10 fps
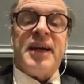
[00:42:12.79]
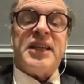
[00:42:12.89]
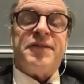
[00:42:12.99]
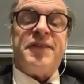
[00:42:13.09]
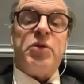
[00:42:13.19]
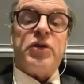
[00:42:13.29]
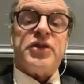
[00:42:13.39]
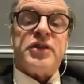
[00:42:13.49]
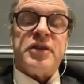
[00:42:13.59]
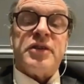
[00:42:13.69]
It's
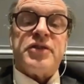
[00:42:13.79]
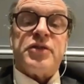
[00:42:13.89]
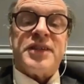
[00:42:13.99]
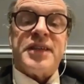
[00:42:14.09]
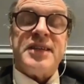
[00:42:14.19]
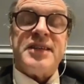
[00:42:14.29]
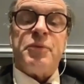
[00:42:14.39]
fabulous success.